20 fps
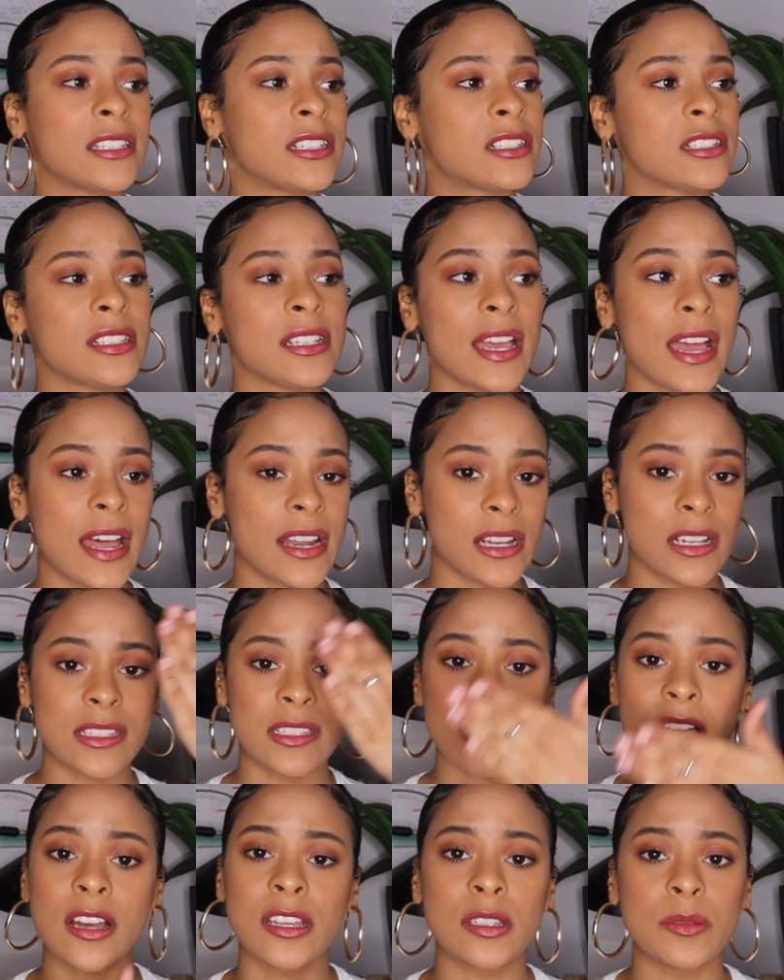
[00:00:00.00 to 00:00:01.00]
literally had
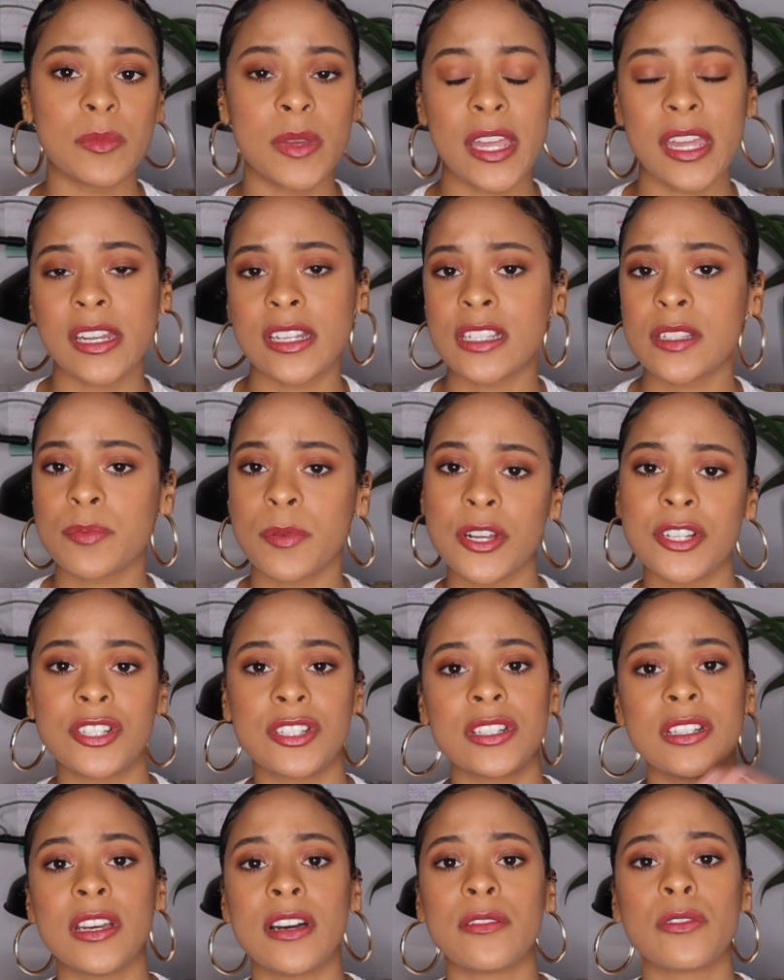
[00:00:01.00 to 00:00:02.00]
a document and a
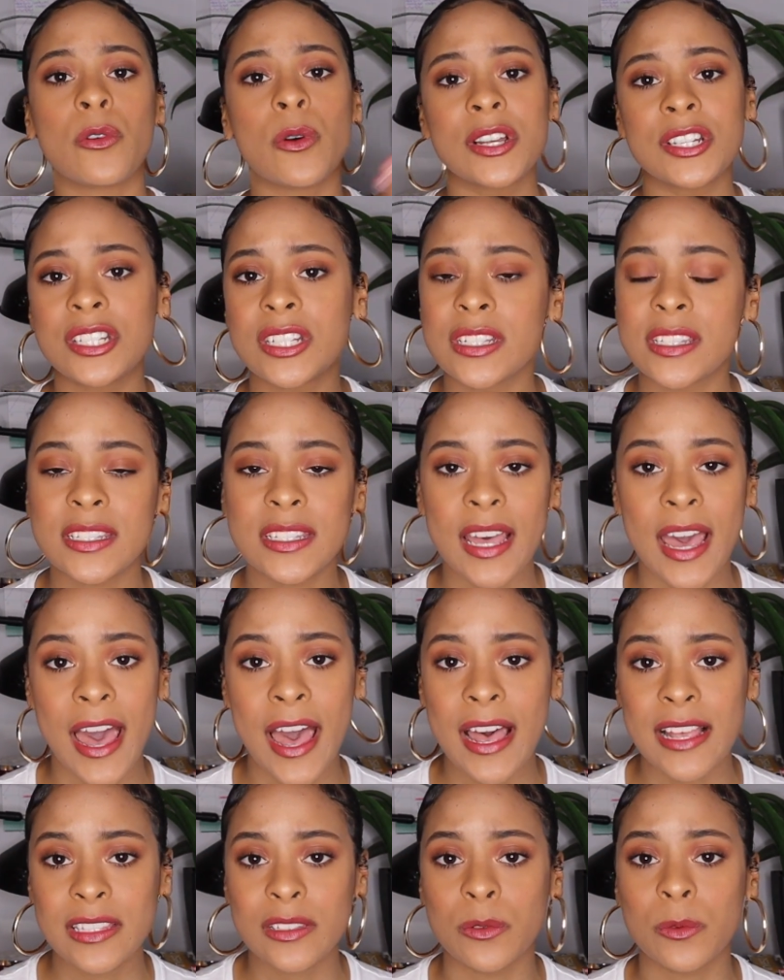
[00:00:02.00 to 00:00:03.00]
spreadsheet of questions to
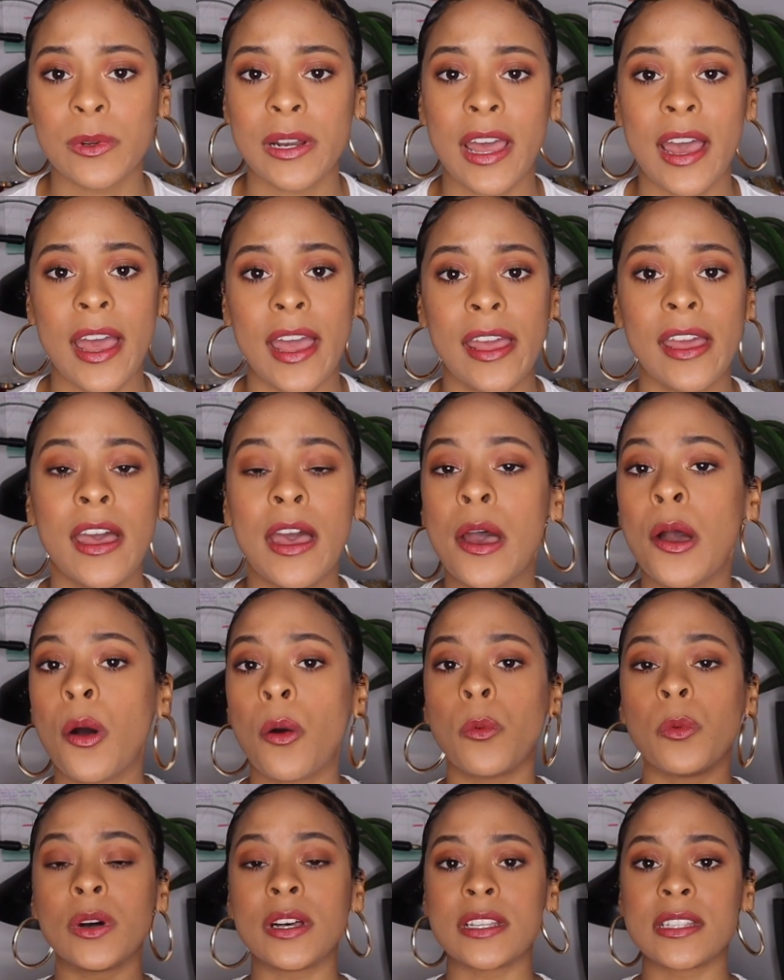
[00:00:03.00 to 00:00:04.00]
ask when I
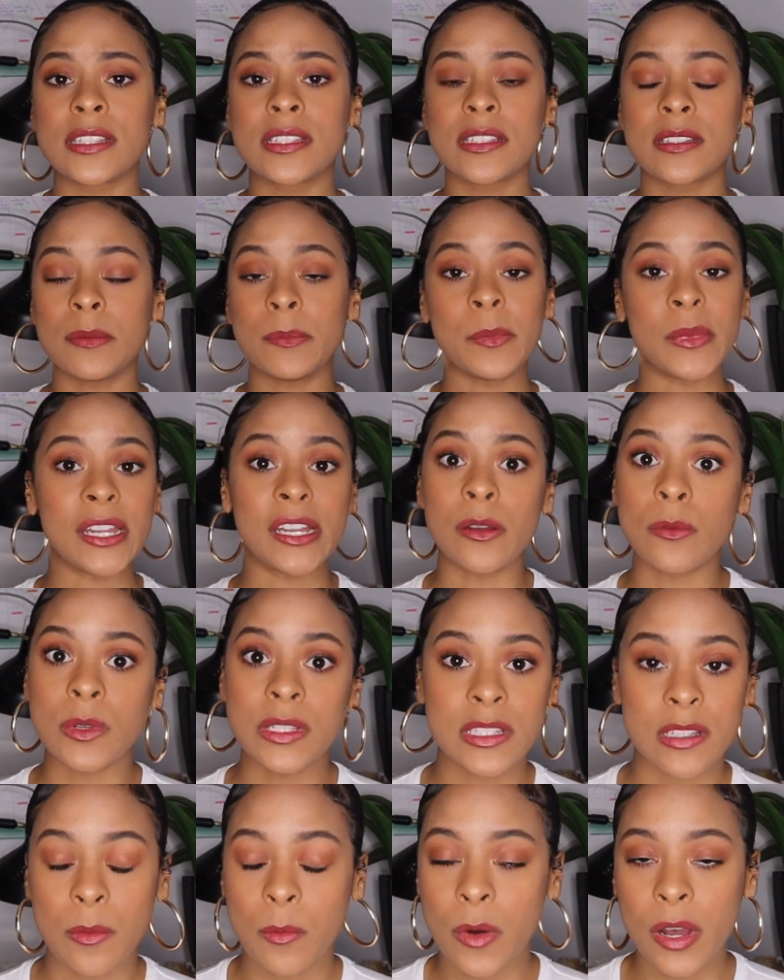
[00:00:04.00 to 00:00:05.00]
was meeting
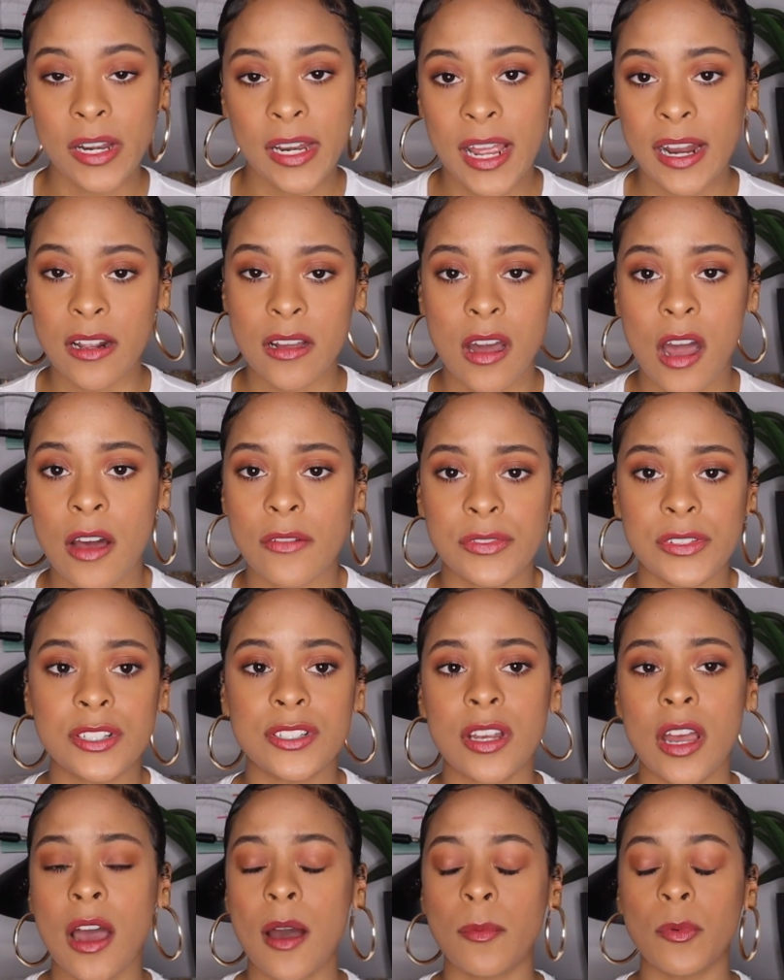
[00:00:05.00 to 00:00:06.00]
with someone at a coffee
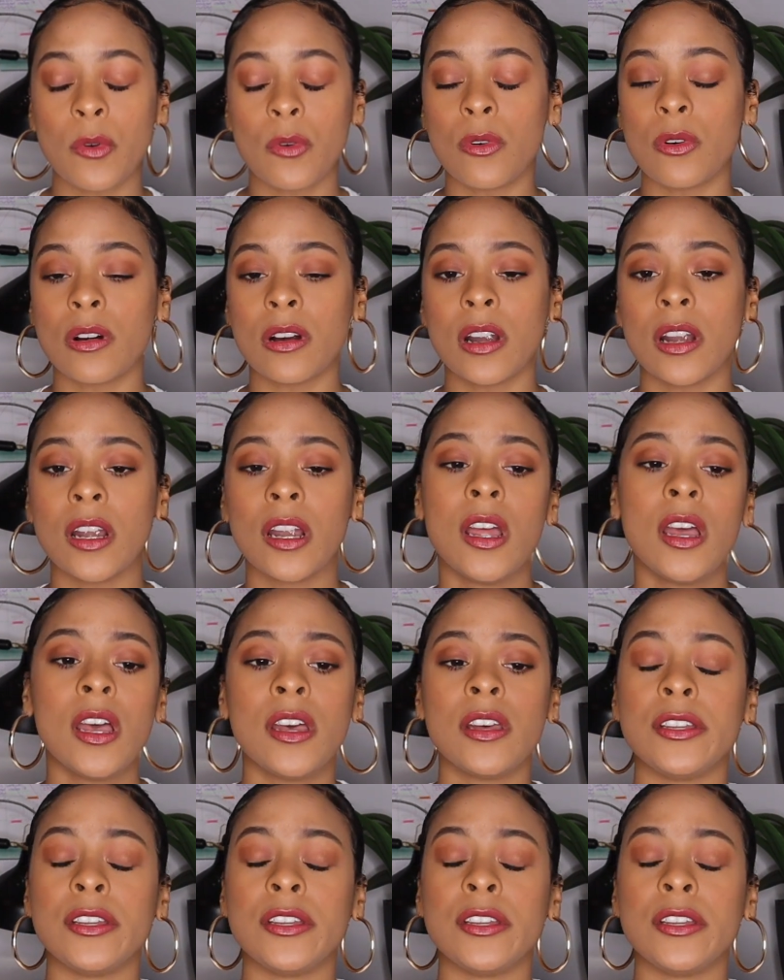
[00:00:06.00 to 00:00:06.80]
shop, or